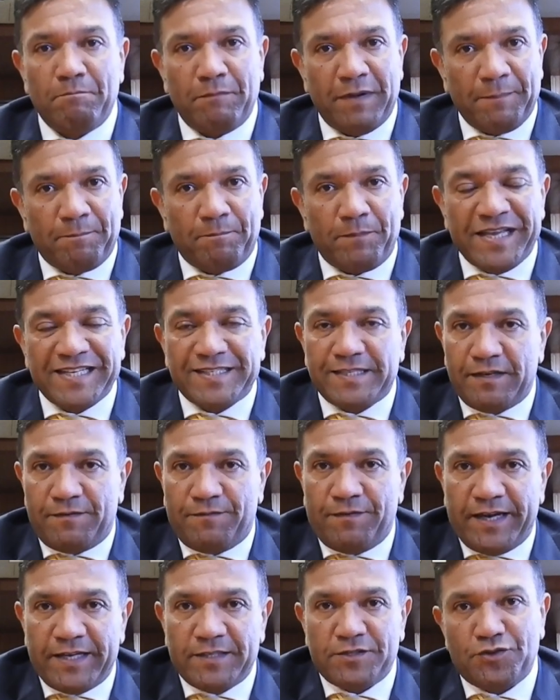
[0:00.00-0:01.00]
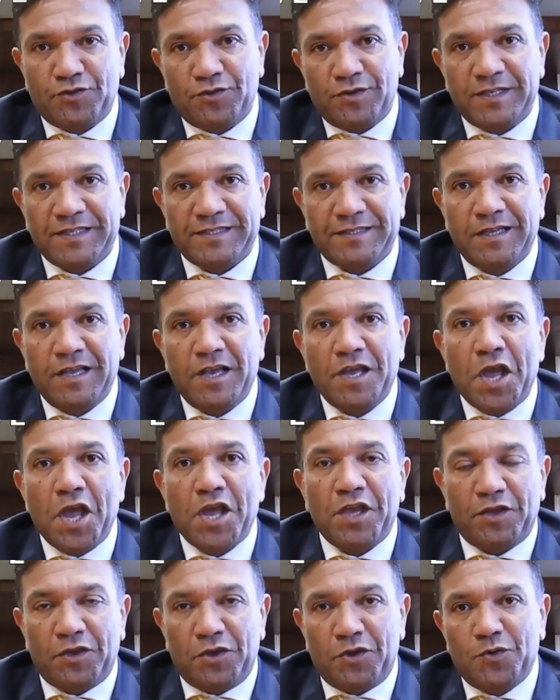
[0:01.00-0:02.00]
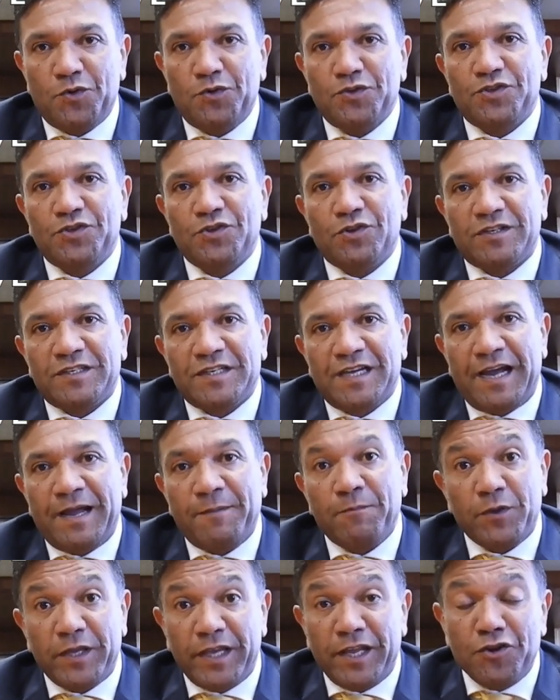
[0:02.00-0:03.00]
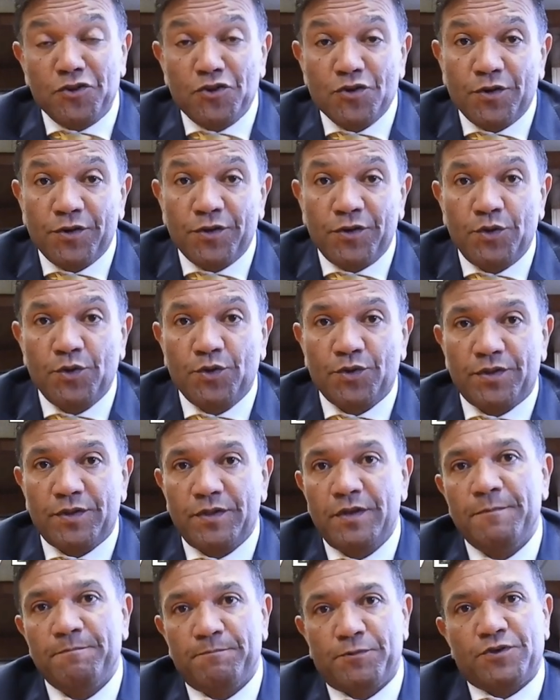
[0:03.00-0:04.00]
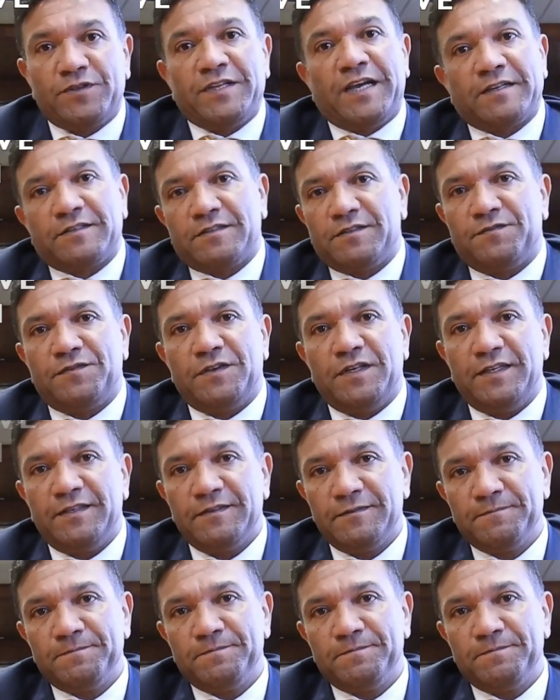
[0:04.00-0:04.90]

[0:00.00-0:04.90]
My best advice to you is, use your time in your youth productively.